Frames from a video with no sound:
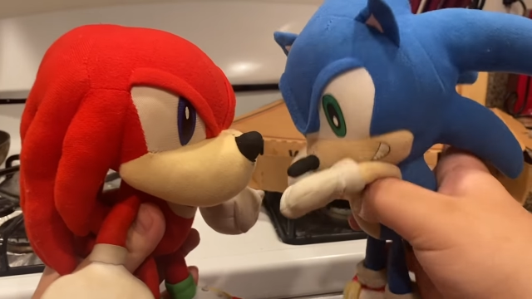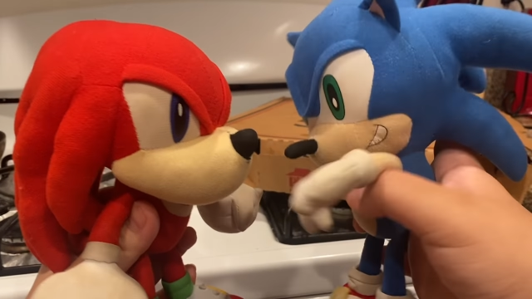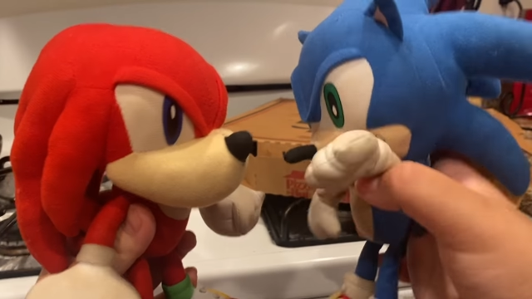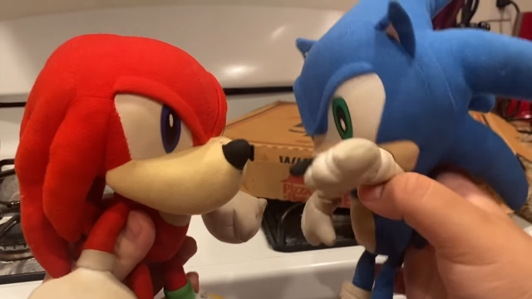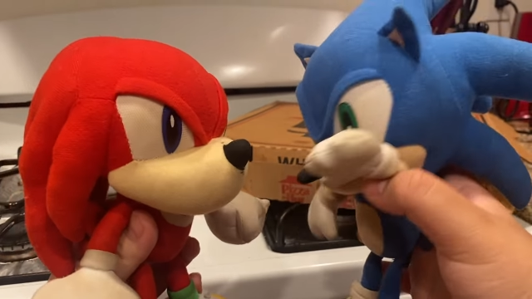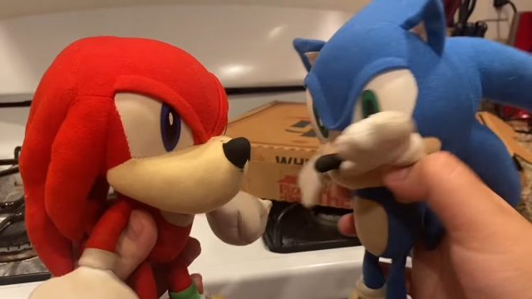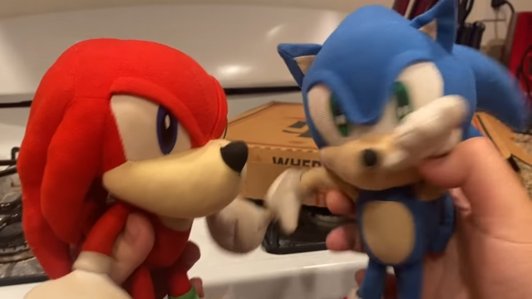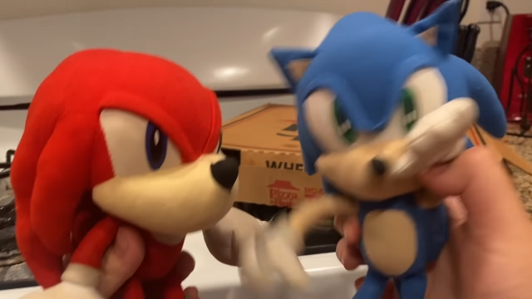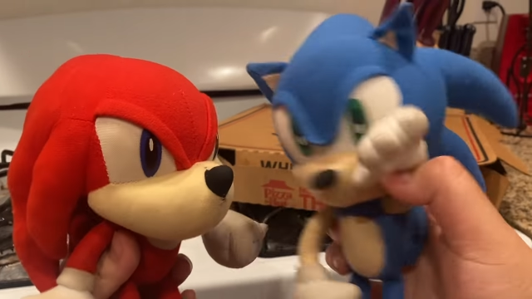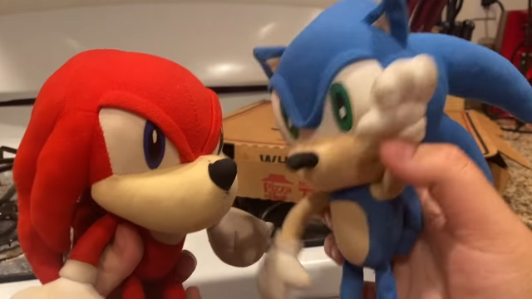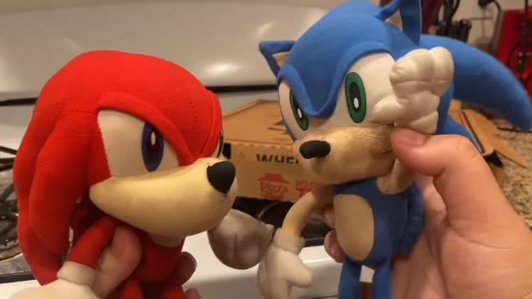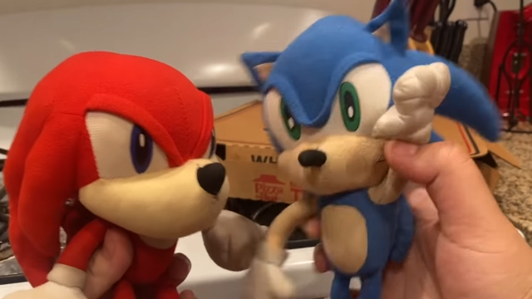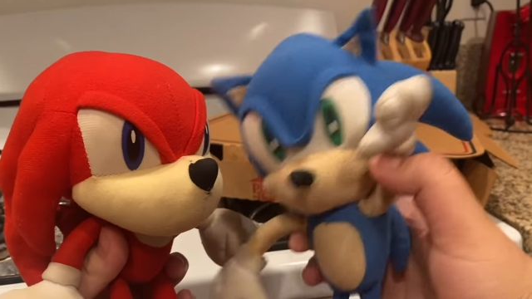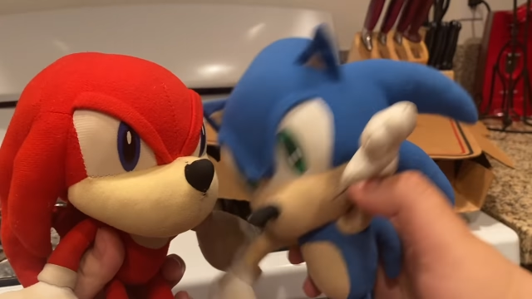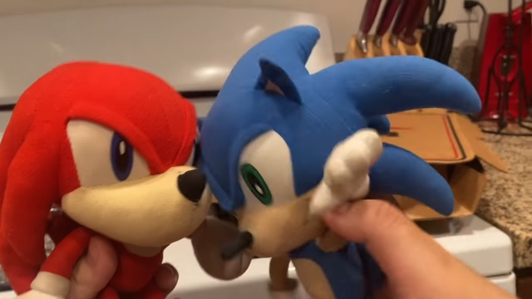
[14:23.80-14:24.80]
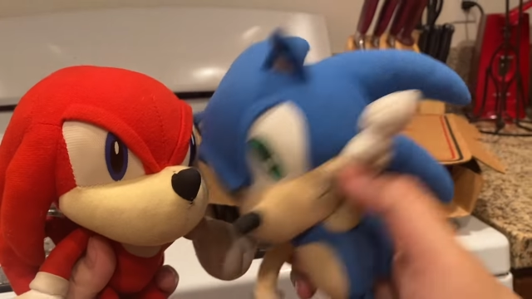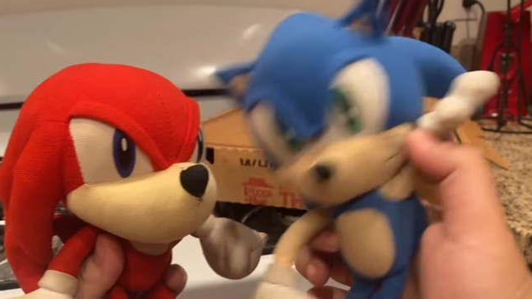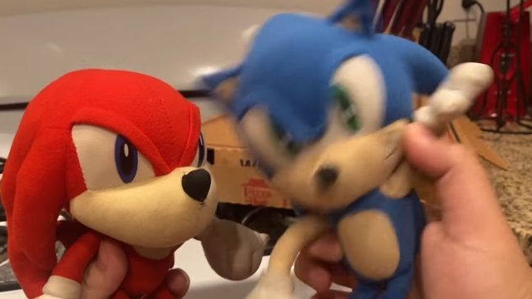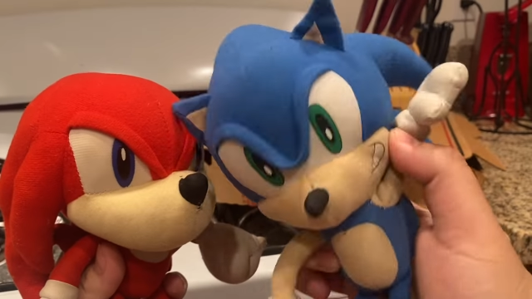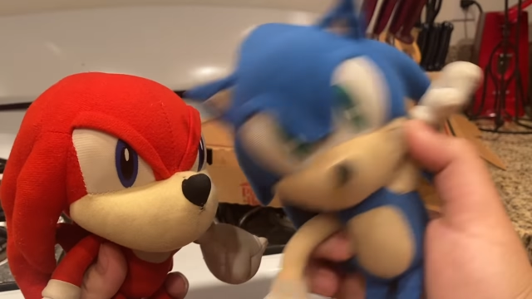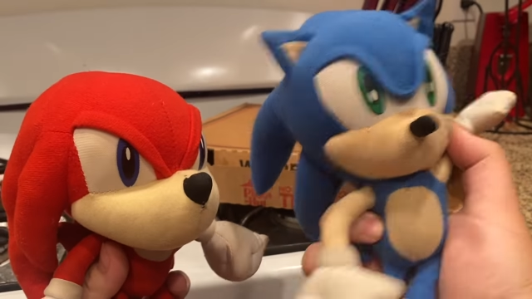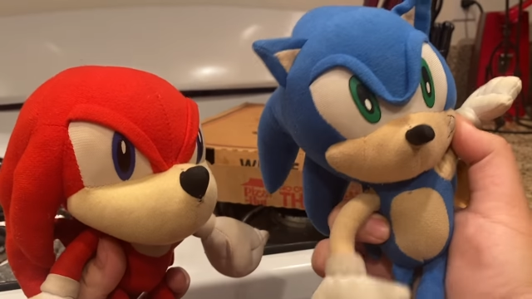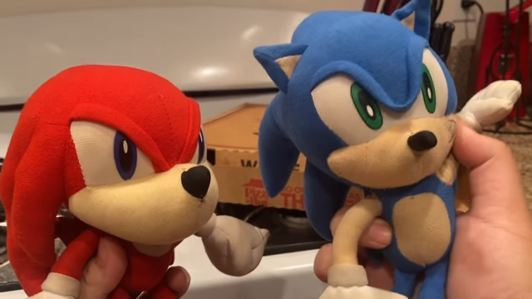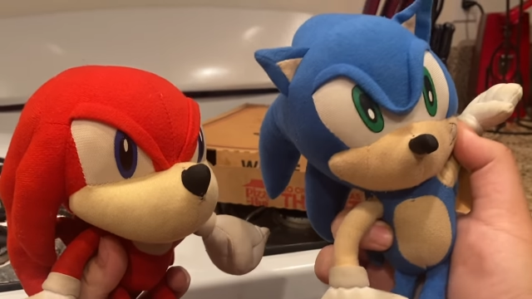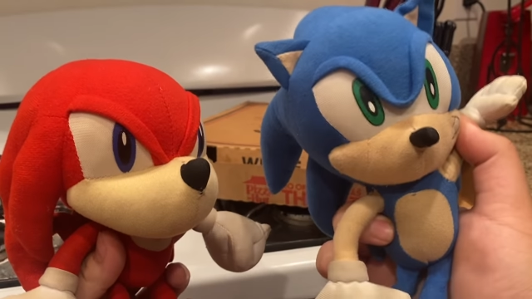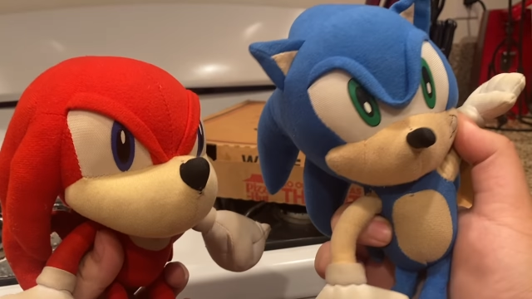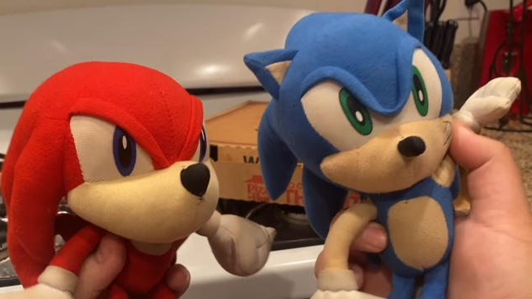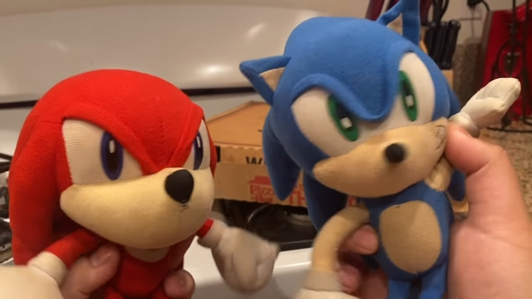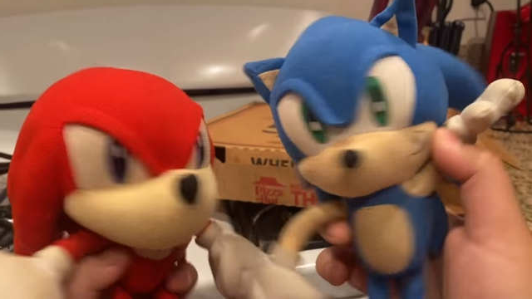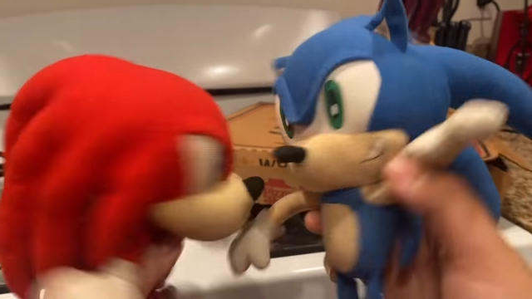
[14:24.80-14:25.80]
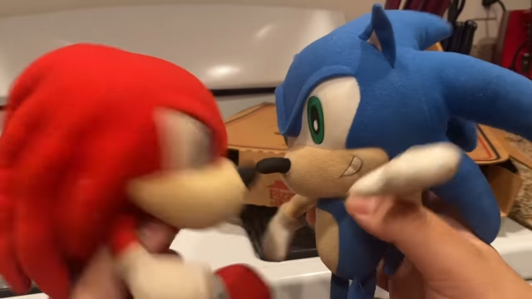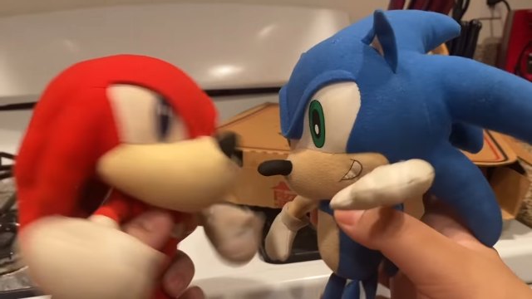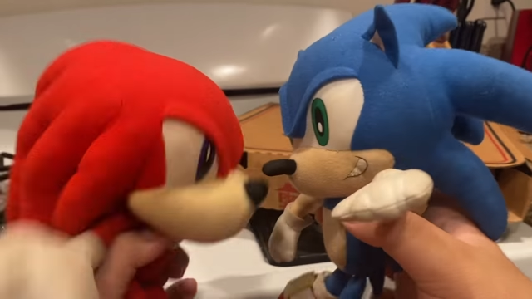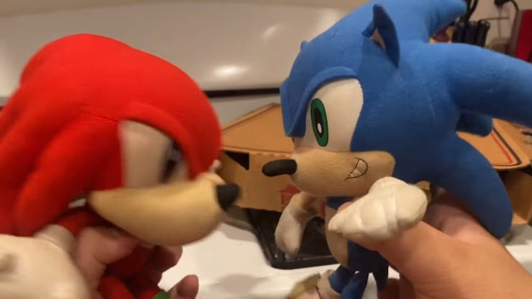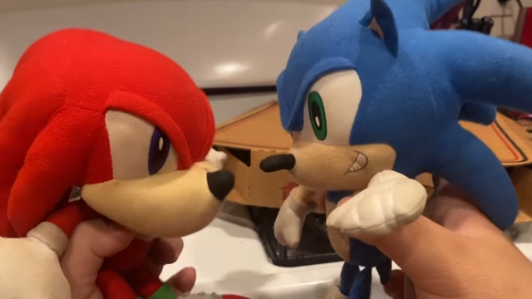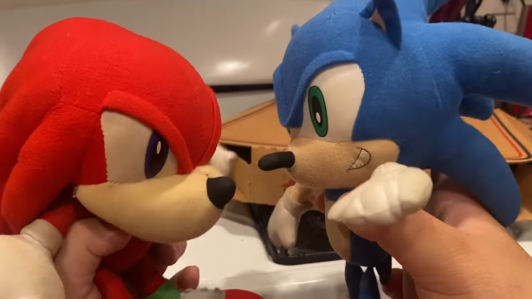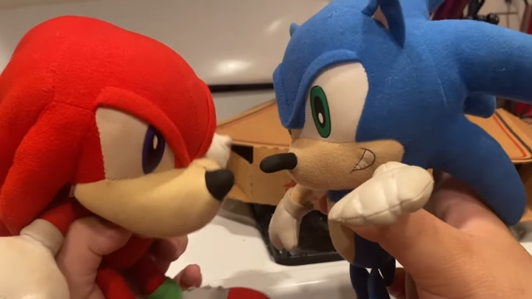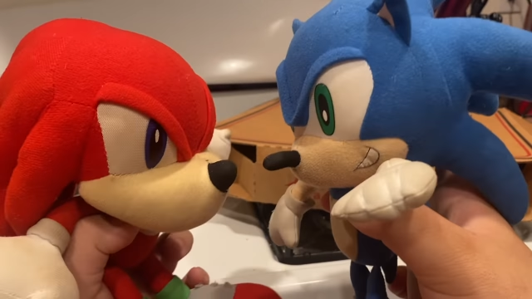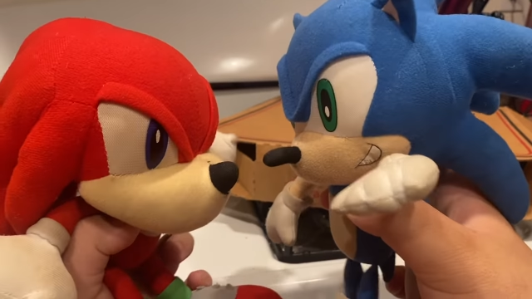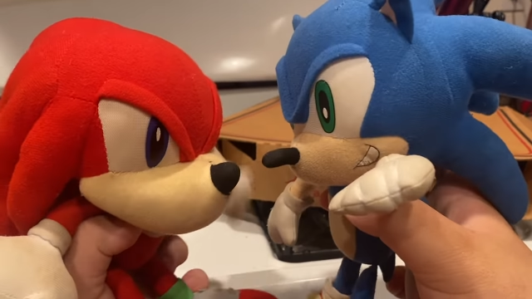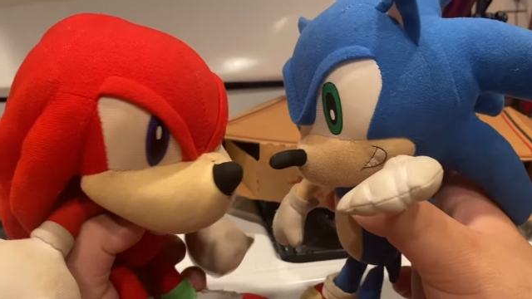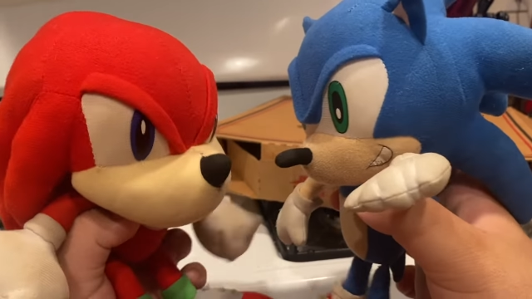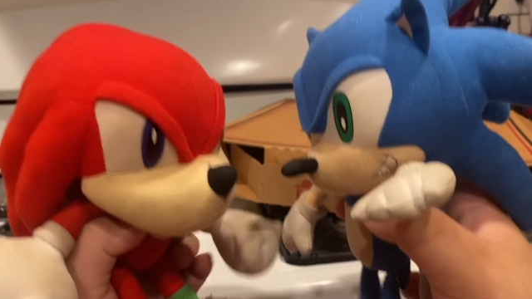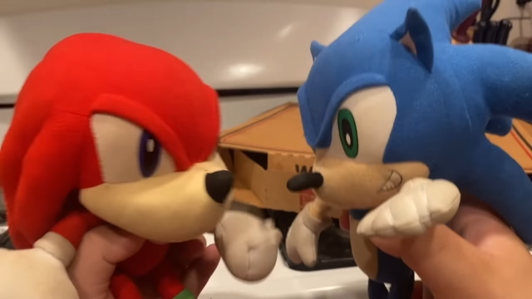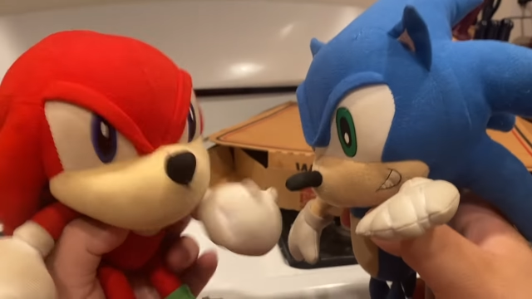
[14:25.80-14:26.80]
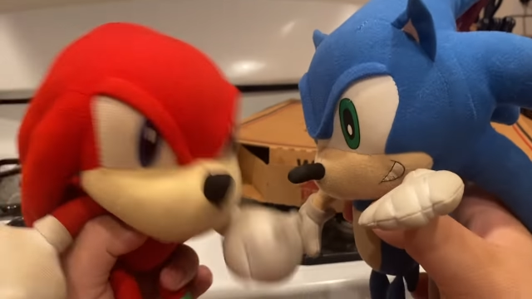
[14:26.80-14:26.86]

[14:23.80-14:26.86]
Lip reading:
No face is visible, so there are no lips to read.